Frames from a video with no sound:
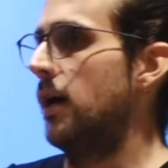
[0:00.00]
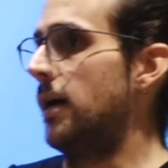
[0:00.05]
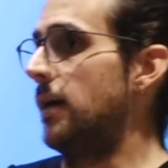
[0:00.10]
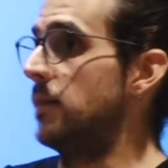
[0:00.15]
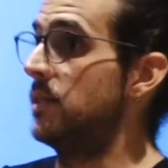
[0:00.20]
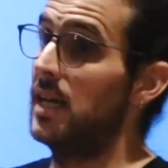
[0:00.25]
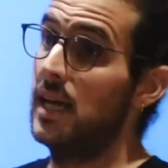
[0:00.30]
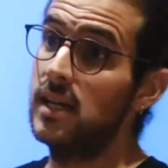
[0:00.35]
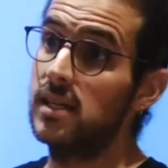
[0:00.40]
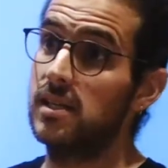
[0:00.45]

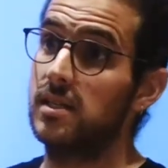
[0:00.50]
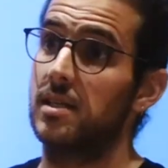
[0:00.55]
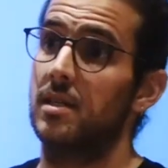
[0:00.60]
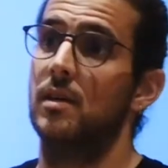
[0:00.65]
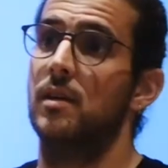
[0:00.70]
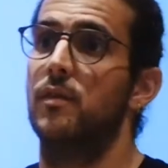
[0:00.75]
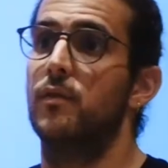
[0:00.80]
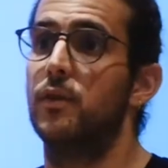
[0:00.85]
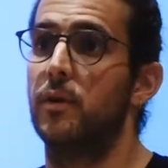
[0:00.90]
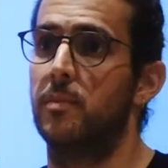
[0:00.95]
tests
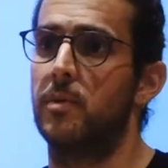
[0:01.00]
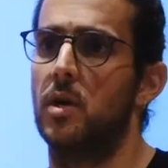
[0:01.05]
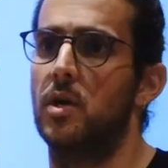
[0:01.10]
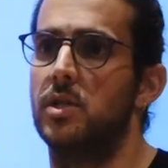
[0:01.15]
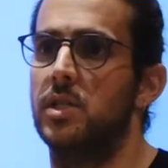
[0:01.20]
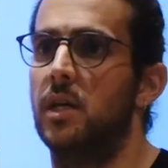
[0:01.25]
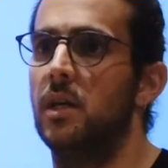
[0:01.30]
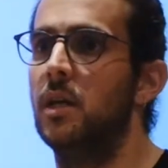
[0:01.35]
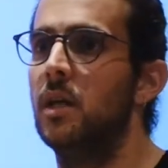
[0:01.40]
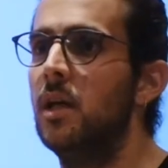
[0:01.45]
for the
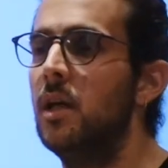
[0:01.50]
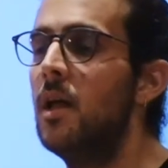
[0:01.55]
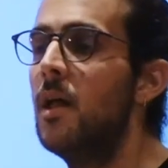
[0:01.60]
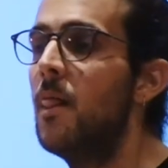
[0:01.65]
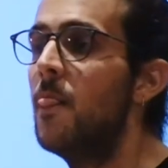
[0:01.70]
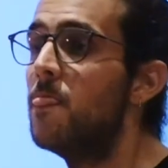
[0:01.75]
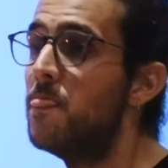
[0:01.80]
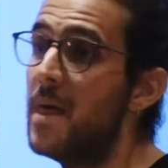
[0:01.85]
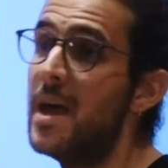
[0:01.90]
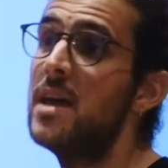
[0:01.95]
project,
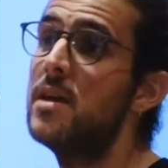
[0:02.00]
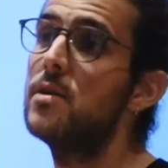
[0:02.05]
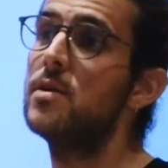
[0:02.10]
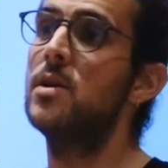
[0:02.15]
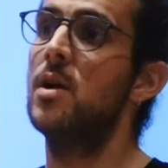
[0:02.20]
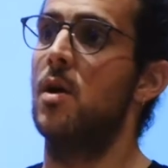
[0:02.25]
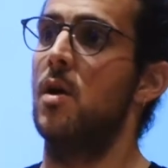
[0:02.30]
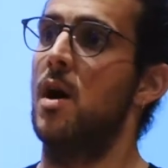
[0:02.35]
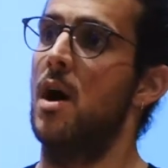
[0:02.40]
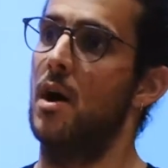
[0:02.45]
then you
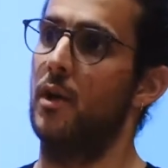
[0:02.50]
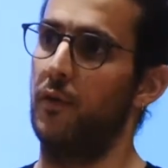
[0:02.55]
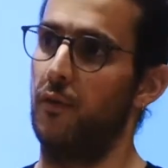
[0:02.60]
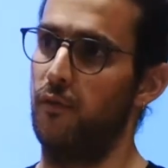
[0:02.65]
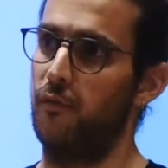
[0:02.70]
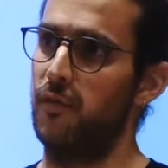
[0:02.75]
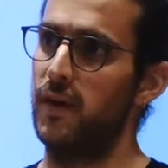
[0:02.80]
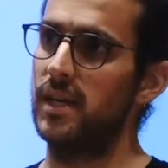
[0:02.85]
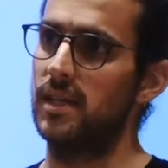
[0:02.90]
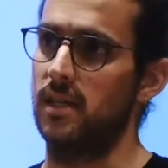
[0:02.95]
know how to
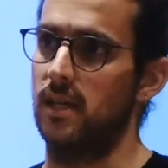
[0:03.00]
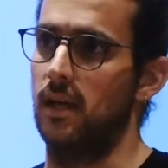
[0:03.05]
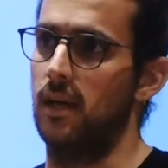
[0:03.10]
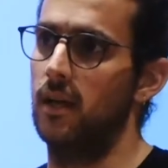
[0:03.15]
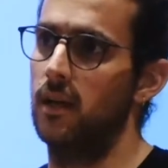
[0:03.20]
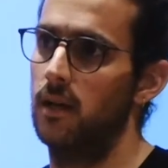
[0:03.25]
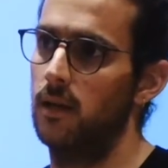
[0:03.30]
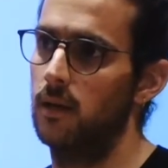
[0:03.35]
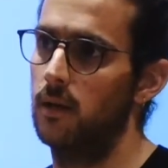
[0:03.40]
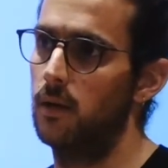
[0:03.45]
fix it,
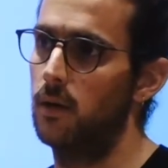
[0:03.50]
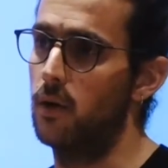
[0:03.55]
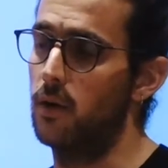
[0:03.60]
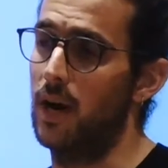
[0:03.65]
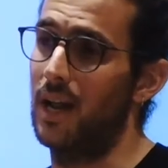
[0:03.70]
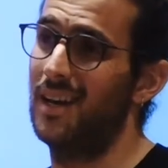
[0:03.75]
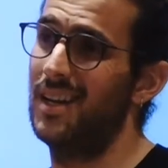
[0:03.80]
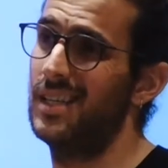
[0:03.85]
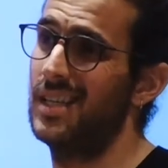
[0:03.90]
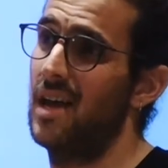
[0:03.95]
or
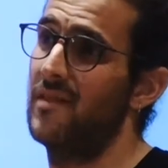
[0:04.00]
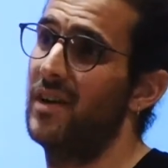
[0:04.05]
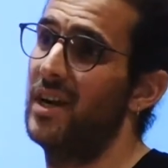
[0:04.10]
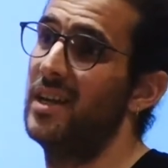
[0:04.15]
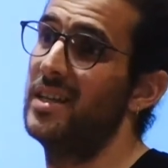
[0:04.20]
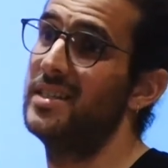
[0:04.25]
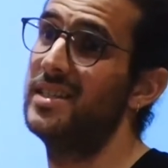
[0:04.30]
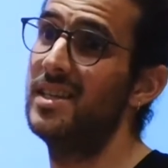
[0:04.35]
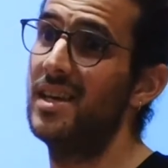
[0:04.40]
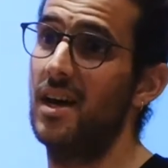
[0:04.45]
at least have an
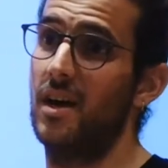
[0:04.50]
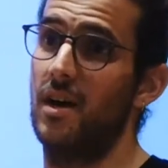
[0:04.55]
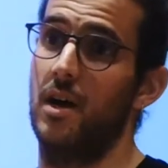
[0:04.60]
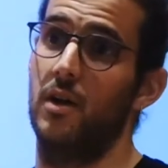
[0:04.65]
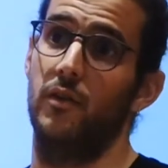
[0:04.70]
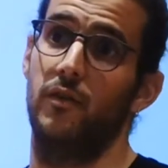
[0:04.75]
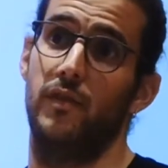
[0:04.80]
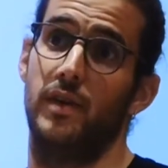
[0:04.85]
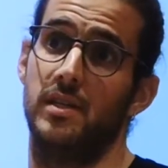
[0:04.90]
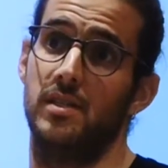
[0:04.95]
idea how
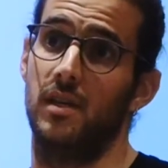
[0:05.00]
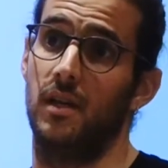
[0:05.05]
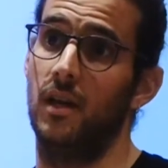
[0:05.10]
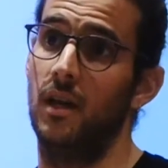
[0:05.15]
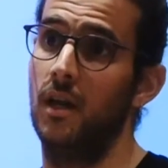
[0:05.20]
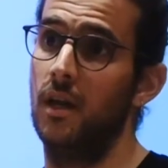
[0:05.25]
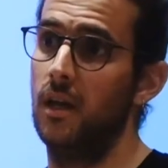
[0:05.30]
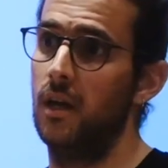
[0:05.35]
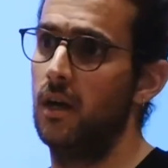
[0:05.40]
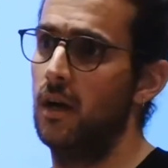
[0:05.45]
to fix it,
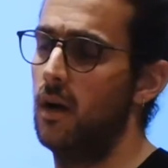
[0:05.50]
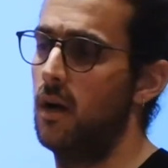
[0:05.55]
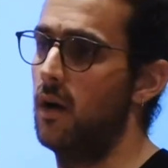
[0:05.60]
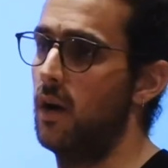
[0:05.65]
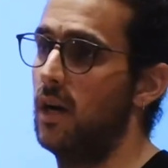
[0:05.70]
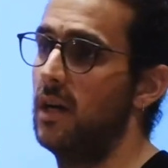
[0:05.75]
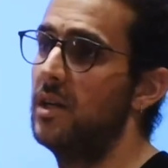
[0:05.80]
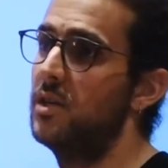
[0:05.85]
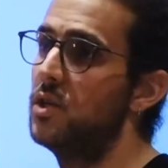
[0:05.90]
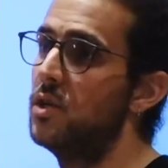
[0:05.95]
or
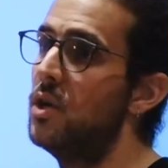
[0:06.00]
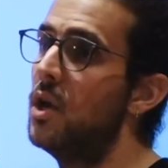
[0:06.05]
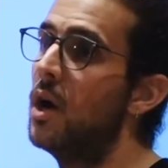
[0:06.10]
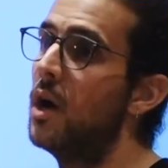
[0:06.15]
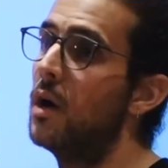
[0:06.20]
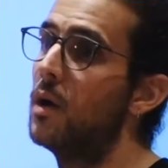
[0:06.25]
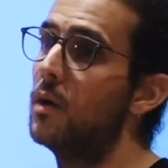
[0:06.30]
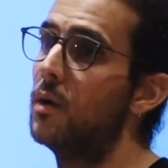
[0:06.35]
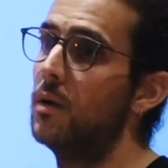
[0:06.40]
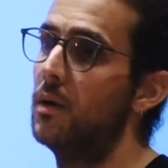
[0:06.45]
at least you
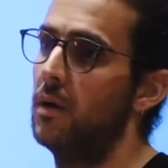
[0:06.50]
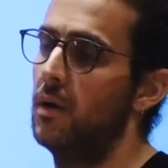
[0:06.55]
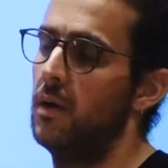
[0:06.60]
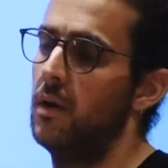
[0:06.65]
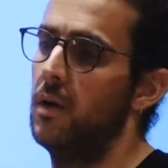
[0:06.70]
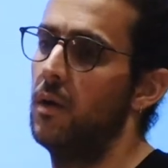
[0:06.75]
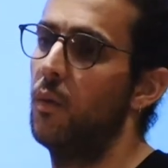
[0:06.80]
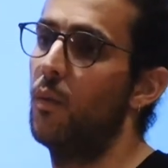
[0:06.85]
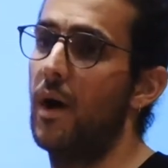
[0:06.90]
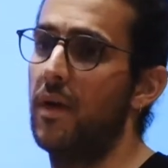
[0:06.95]
know
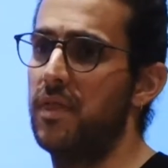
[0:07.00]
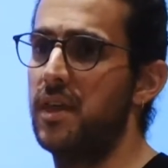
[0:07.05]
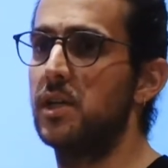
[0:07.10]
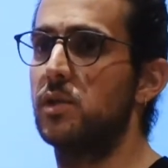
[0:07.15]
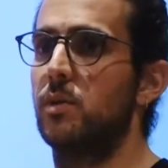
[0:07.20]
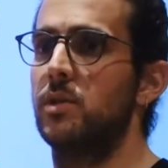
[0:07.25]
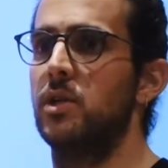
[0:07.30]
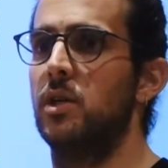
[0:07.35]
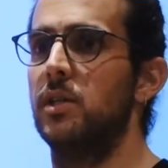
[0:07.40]
why things were done